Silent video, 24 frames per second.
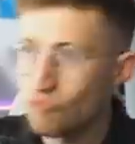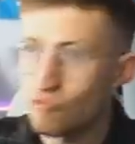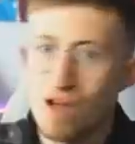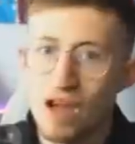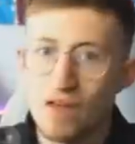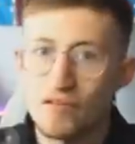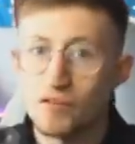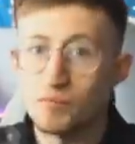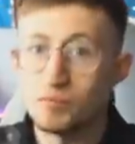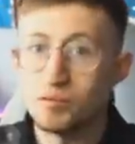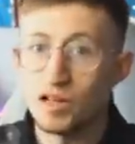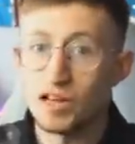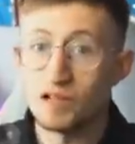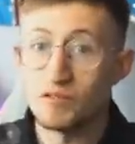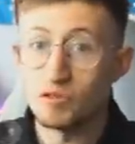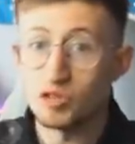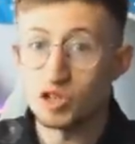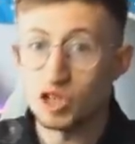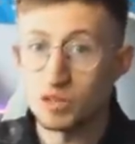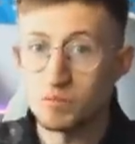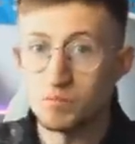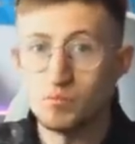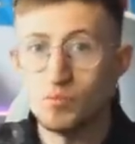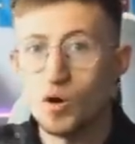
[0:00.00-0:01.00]
I'd rather play
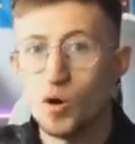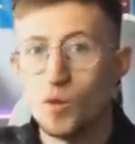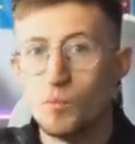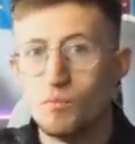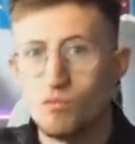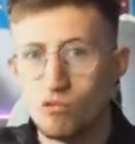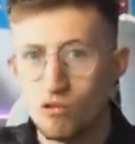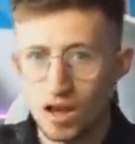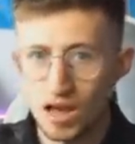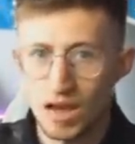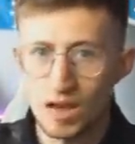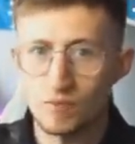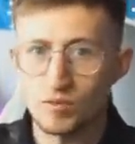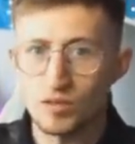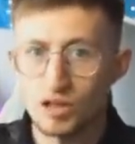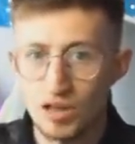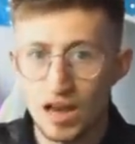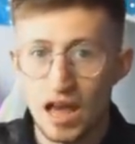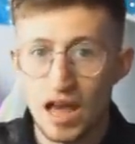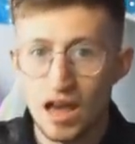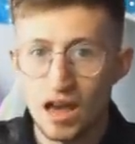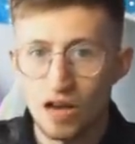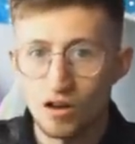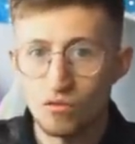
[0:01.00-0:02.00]
which is more primed
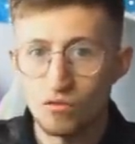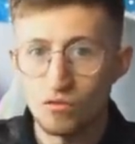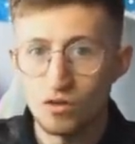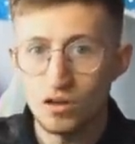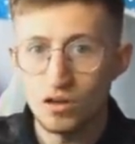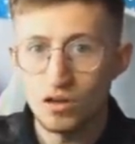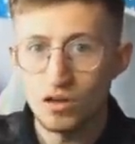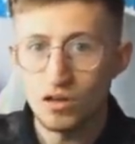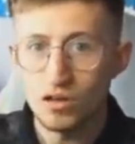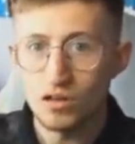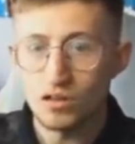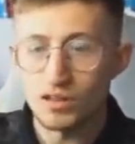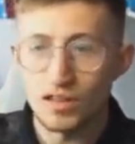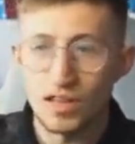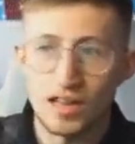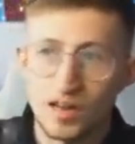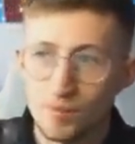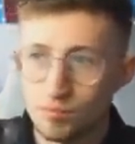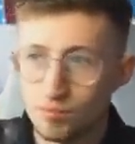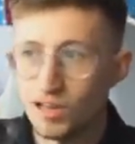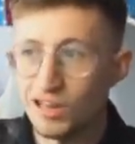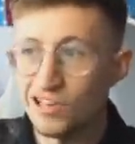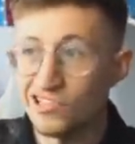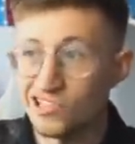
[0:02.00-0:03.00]
now
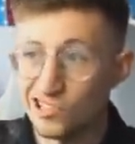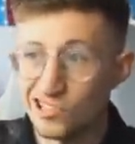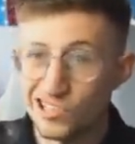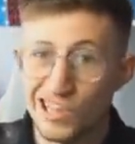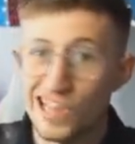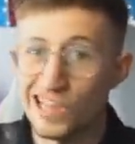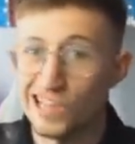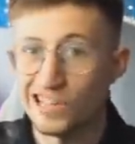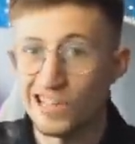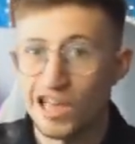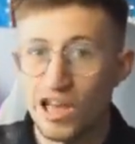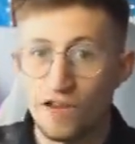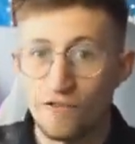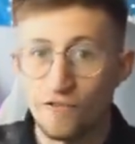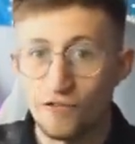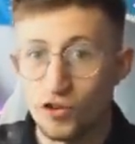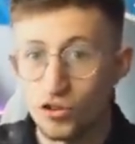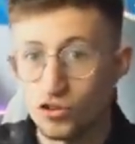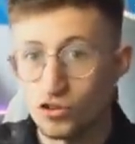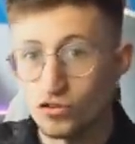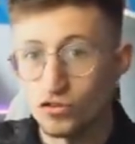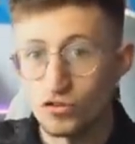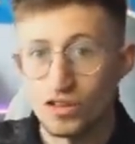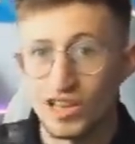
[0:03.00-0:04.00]
than a player just to take there
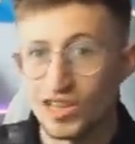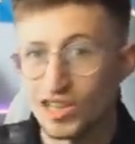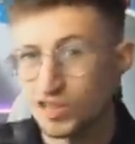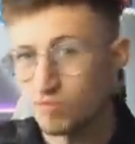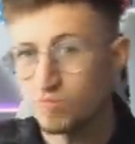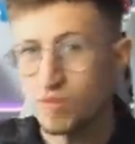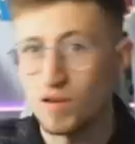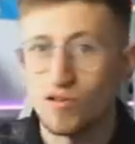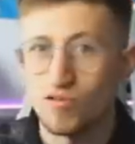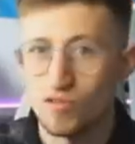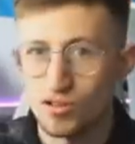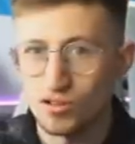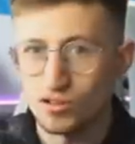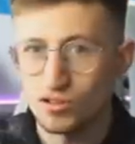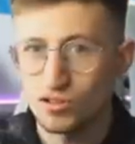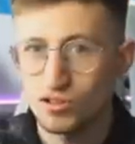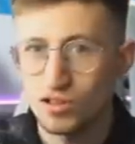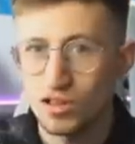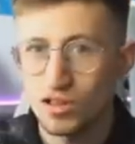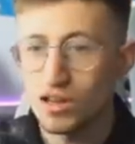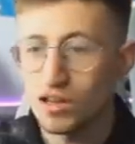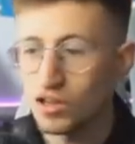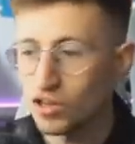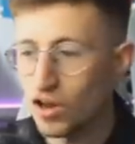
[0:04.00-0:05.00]
for experience.